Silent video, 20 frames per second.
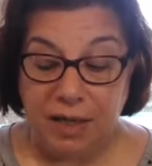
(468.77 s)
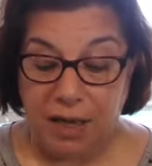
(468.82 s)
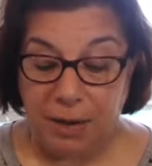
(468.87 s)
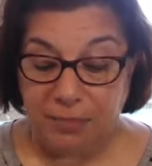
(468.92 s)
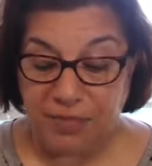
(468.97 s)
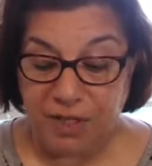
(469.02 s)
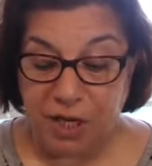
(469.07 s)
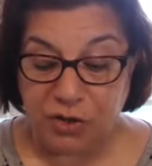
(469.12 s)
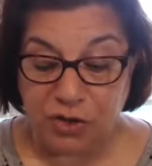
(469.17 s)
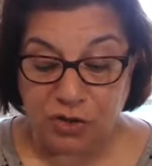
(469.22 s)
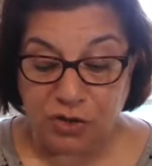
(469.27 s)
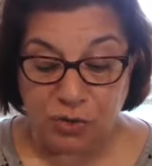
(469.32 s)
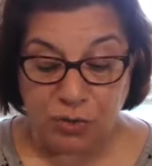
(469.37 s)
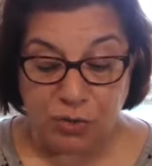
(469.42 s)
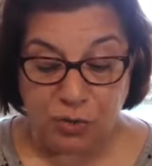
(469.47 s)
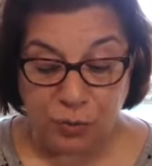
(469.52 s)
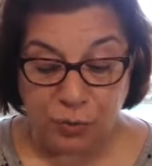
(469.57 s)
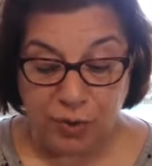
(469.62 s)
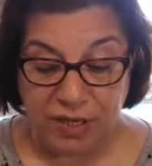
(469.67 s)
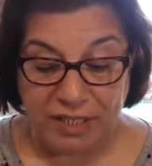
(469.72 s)
I'm not
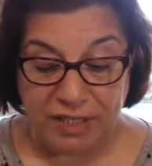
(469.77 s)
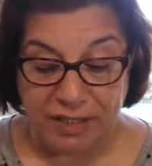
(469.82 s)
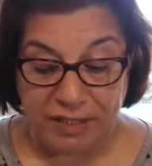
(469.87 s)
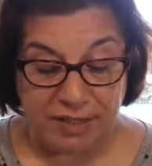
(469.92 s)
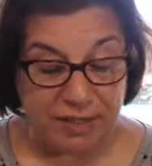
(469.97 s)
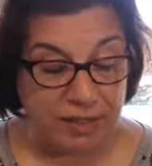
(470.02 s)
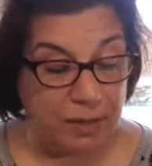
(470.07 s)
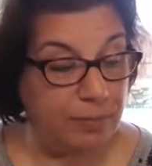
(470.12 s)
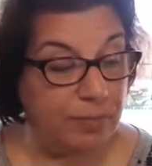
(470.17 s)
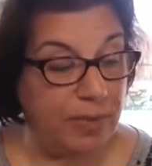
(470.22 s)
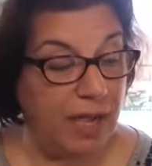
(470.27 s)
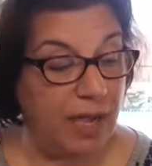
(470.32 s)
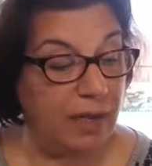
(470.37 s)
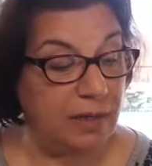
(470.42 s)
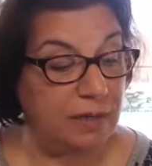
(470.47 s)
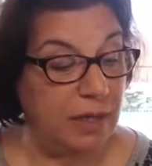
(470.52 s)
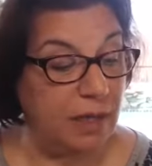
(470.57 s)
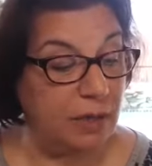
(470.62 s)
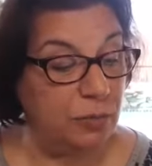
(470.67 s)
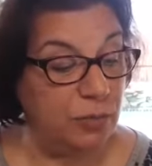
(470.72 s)
sure what is the
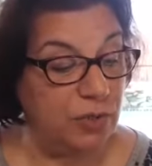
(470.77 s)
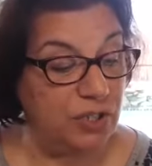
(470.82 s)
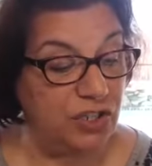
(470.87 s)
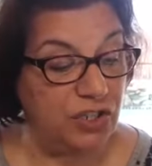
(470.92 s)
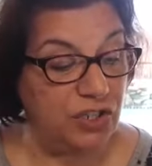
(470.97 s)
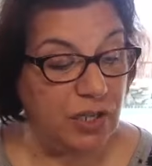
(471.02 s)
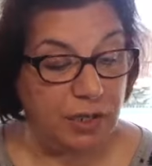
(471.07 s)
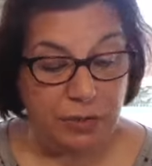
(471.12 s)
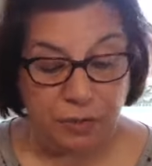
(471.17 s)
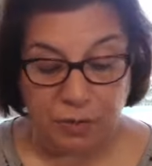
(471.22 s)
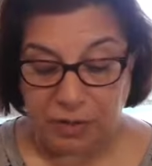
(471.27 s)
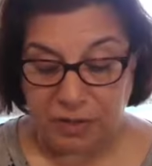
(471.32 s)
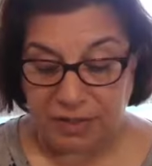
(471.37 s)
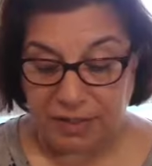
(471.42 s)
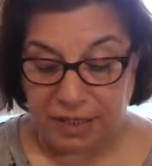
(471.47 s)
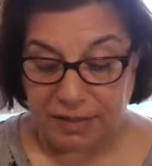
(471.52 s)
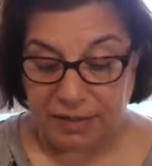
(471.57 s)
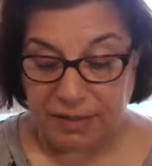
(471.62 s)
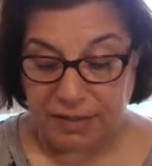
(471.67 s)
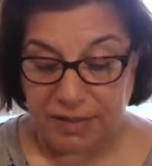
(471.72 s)
bad. I wished I
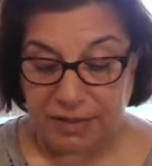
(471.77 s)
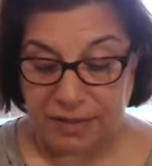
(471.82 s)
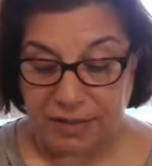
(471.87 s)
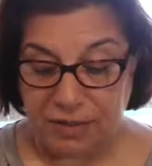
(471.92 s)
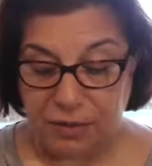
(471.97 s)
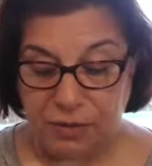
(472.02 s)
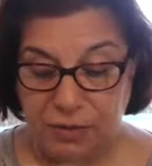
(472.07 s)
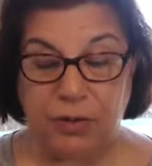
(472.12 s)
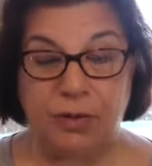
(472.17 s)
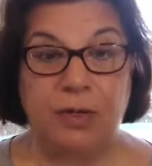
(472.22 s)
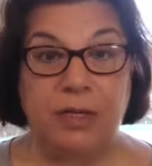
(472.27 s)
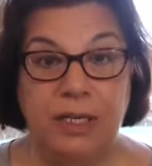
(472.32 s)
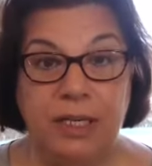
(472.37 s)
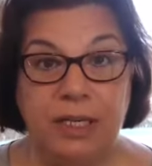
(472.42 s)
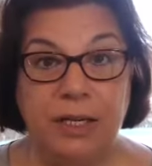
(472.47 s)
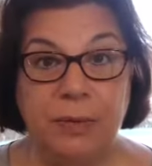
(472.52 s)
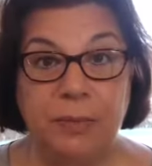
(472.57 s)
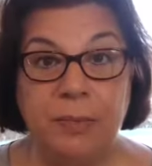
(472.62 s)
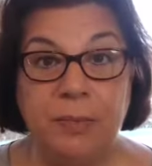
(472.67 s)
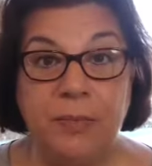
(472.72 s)
looked at this
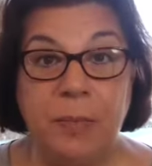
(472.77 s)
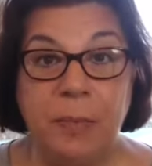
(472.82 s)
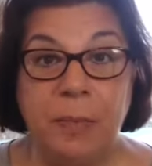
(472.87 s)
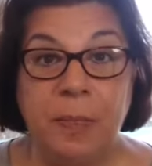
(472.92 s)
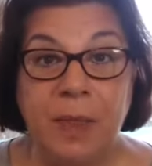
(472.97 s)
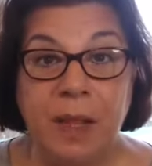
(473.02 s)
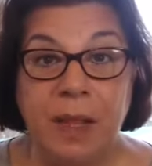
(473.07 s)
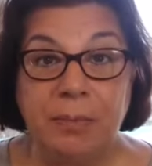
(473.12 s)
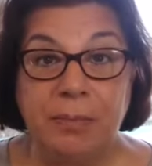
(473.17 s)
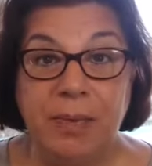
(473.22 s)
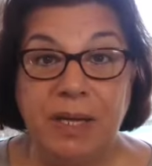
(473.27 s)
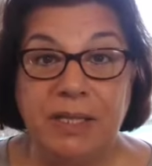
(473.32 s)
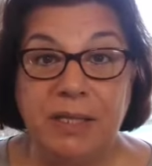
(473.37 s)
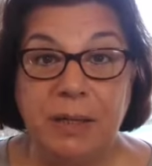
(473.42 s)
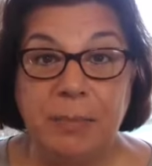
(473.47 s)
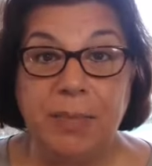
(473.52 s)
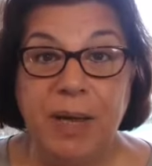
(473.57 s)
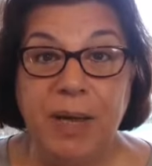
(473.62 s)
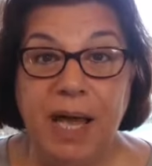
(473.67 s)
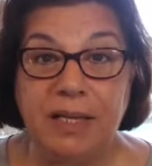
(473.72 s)
earlier. But
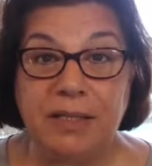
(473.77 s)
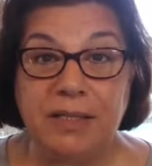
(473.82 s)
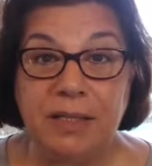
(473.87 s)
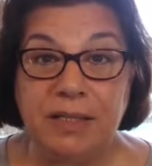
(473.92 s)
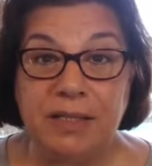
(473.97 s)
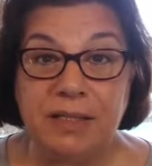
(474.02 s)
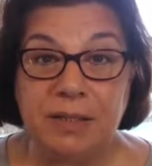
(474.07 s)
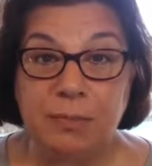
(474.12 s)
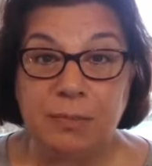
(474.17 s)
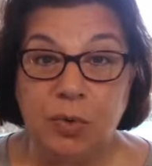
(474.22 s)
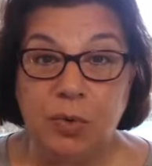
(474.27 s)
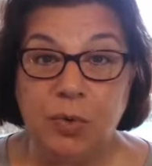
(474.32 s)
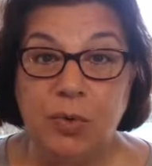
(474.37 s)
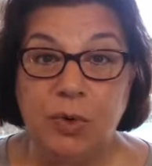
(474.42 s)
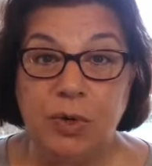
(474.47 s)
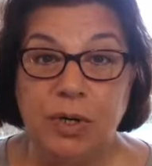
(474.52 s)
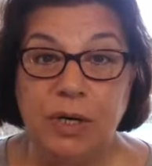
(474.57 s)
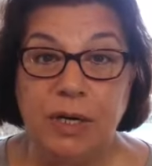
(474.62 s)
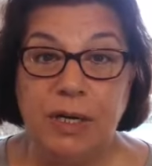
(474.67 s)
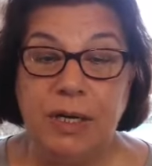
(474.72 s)
the bad is
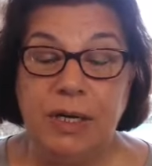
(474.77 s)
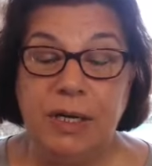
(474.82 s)
more,